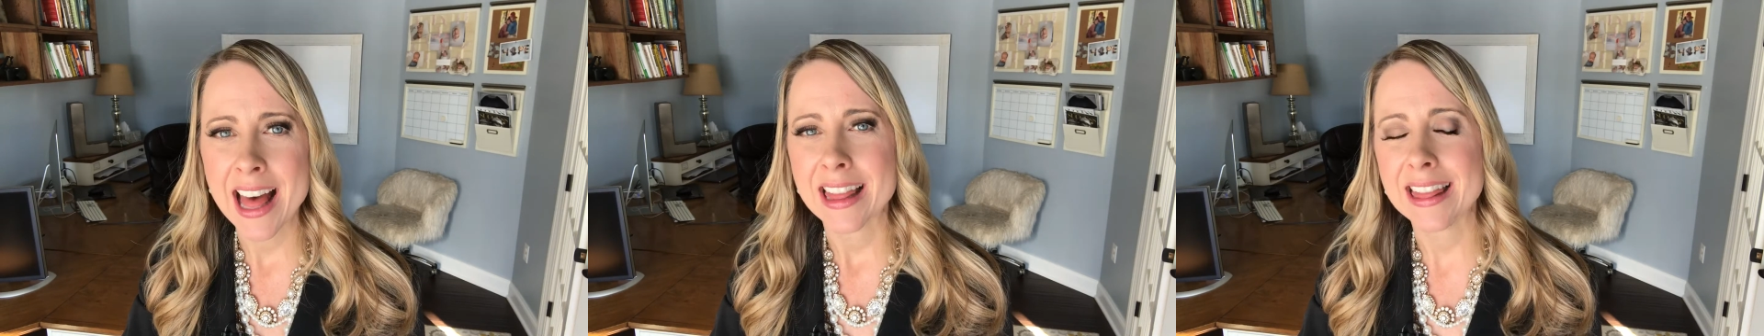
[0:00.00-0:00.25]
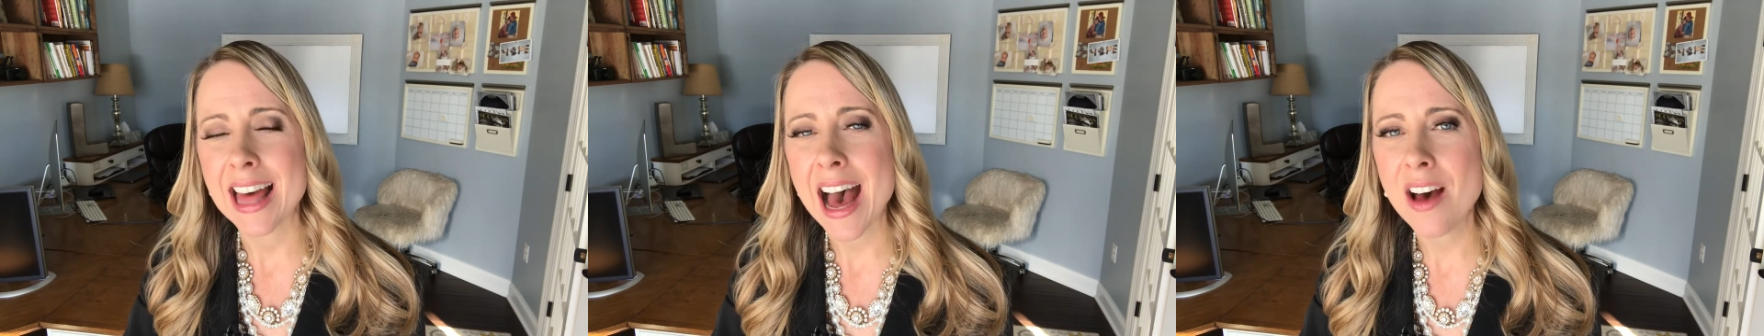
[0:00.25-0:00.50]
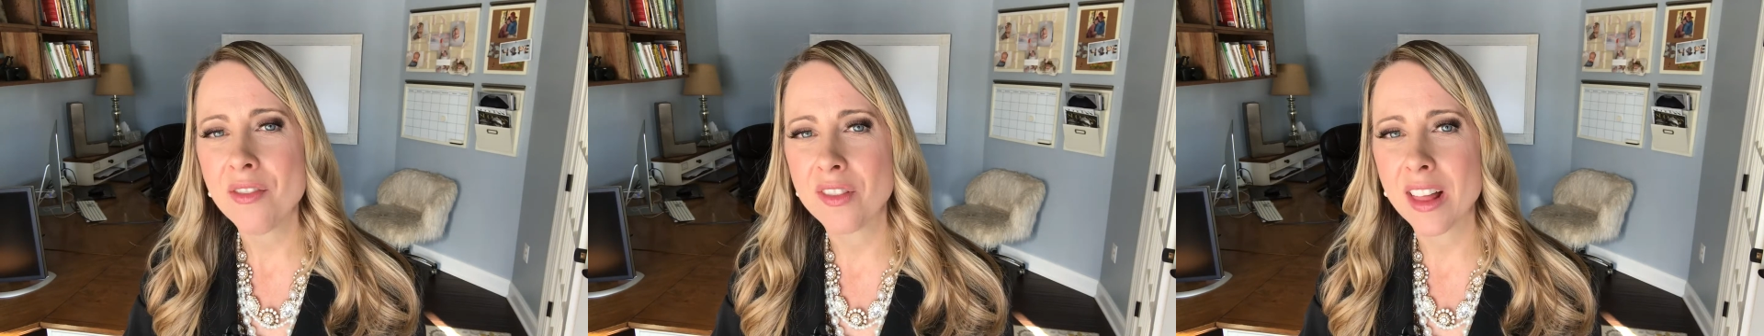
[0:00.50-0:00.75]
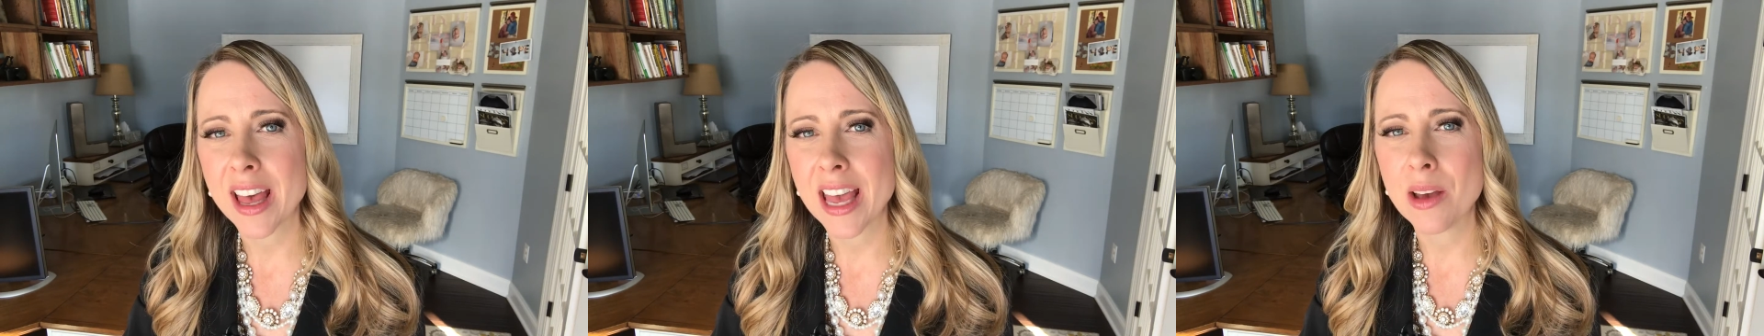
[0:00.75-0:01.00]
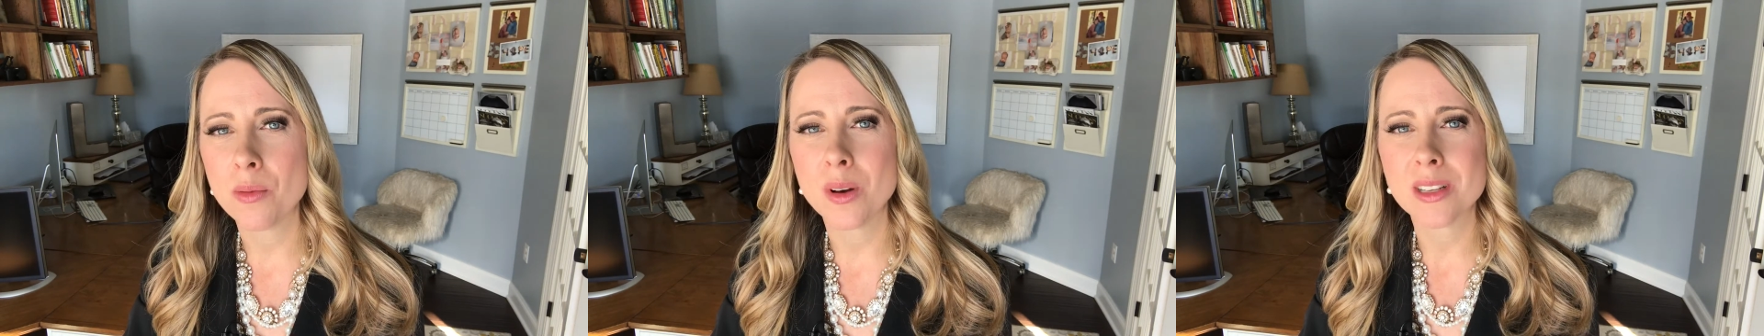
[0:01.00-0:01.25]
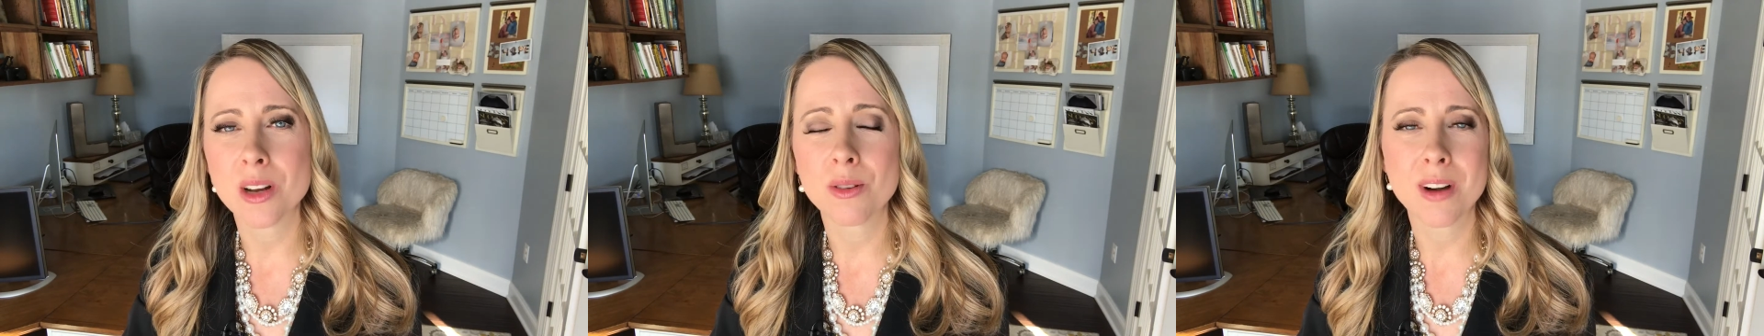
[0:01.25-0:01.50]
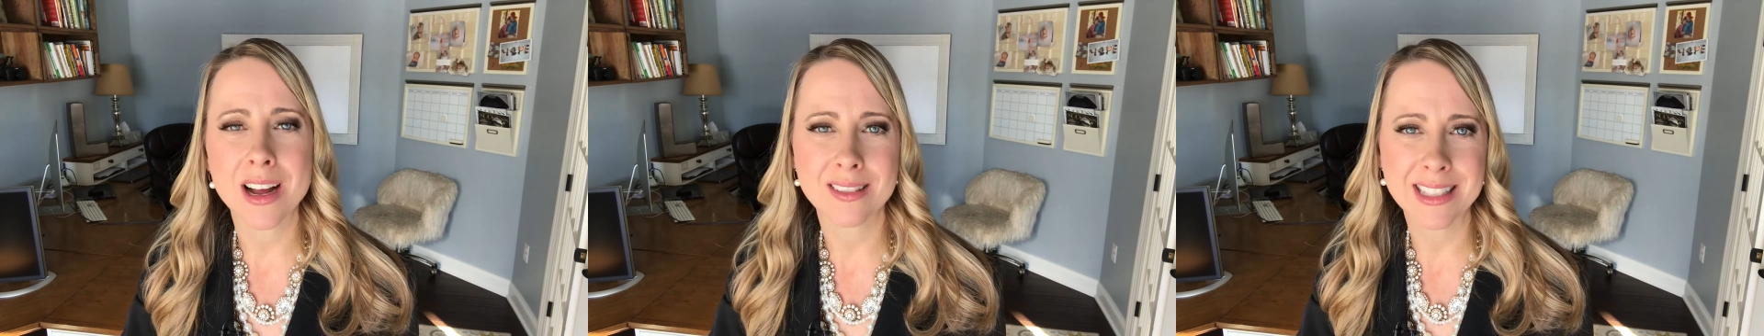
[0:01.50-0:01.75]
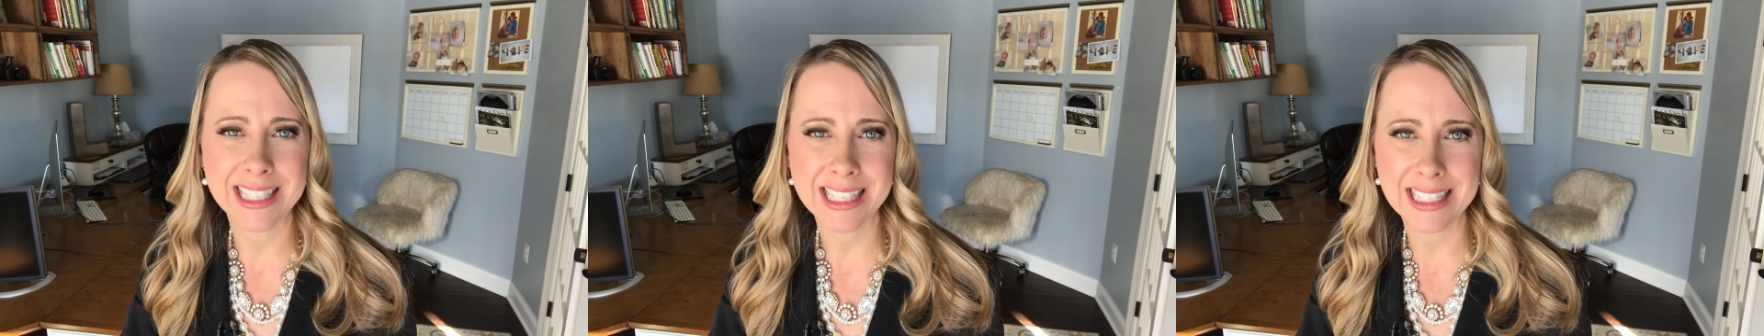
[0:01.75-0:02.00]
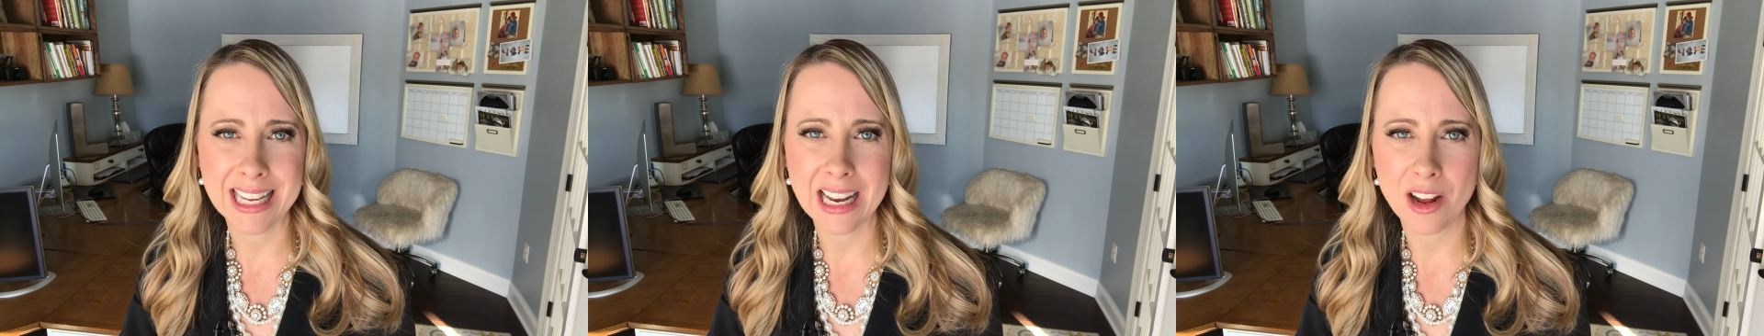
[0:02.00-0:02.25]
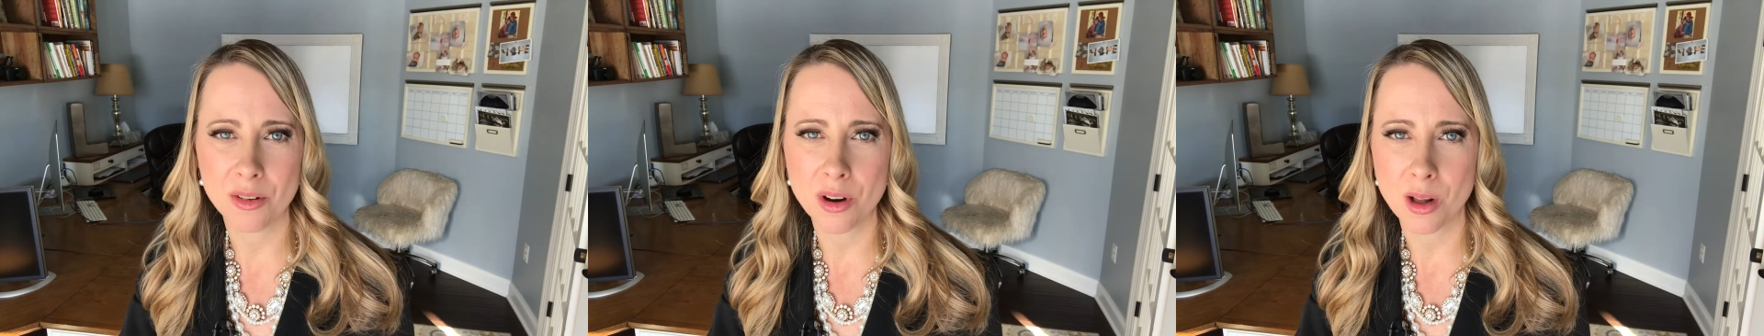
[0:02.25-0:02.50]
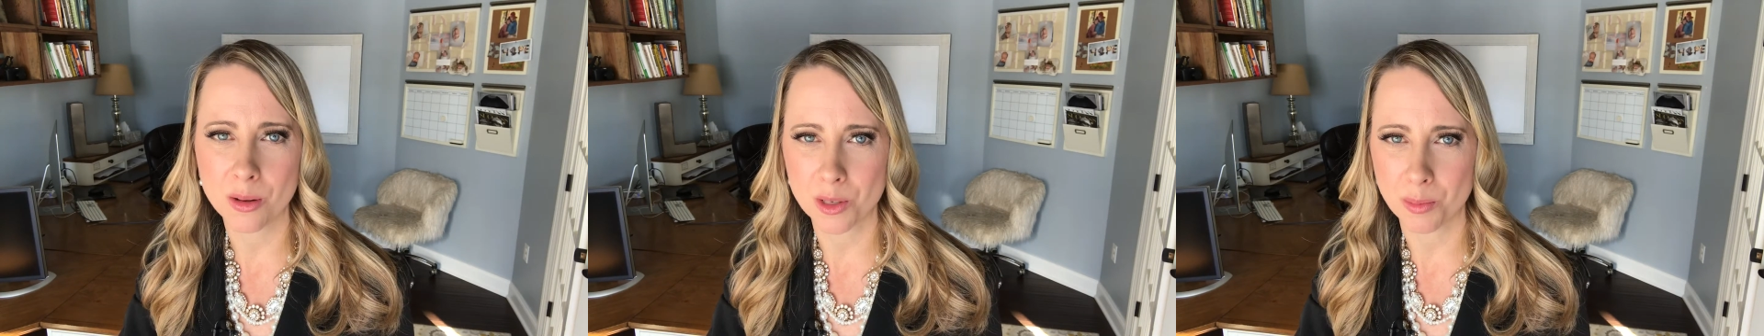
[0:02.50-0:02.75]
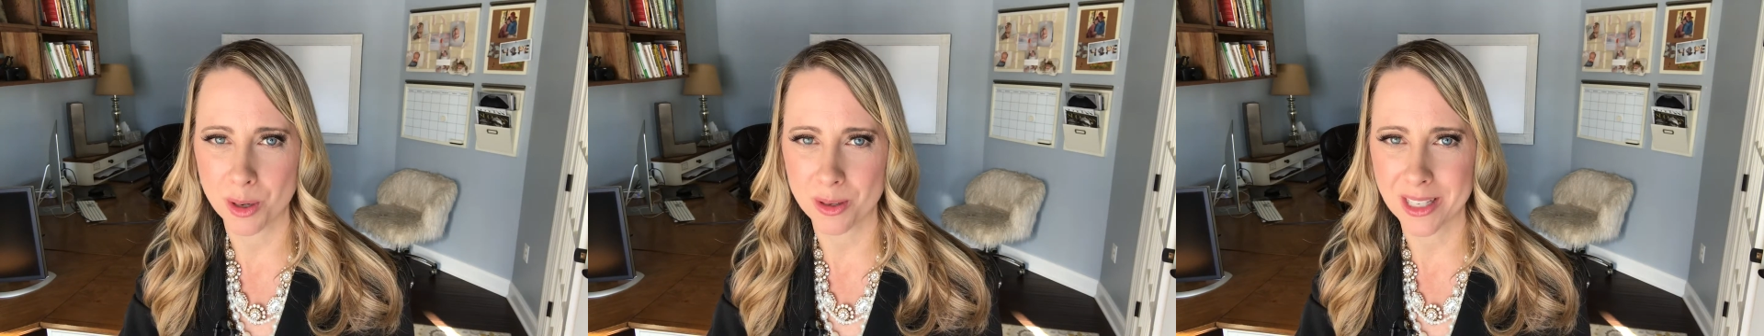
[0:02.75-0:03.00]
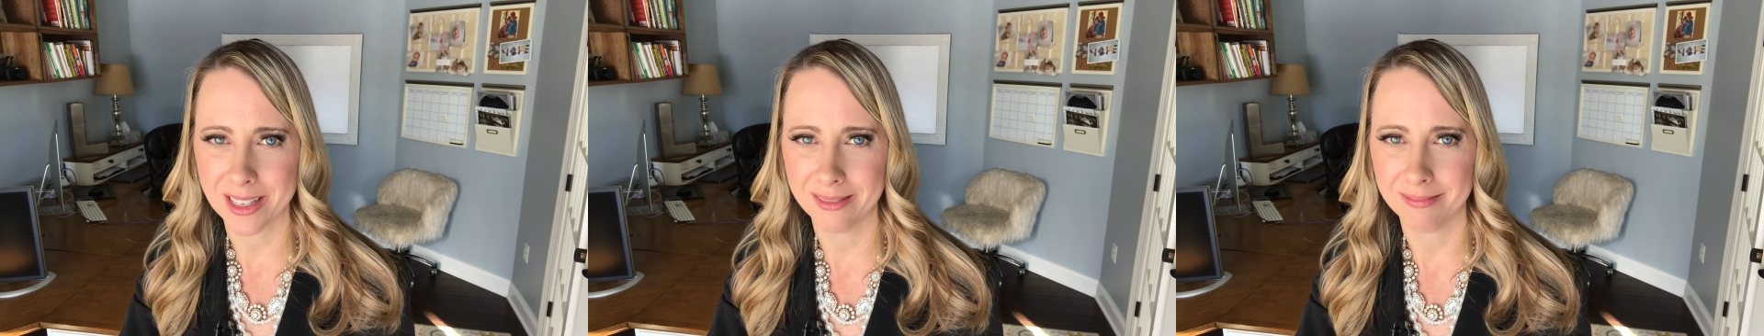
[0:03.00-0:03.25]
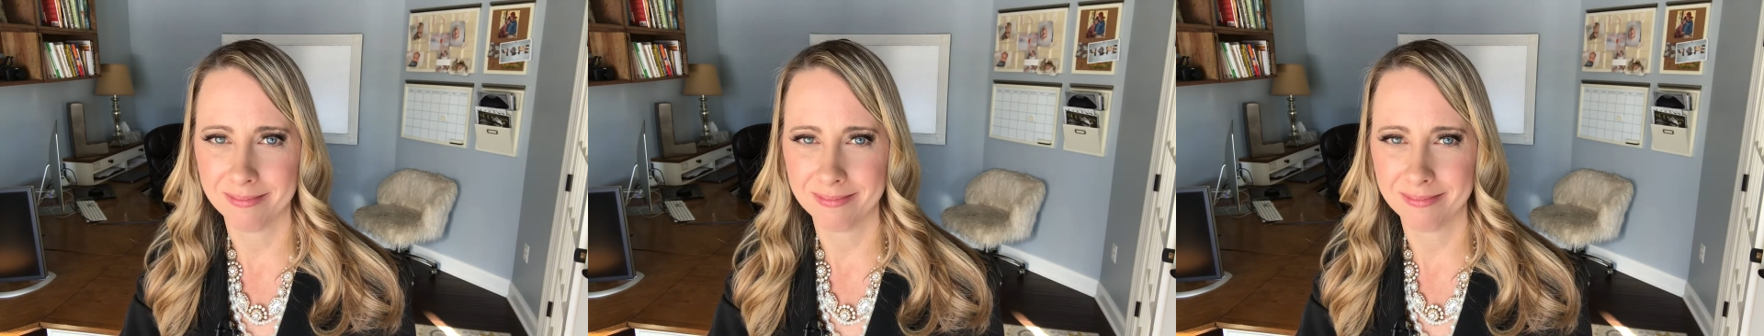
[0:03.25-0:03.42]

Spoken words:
that flight was around $1,600 a person.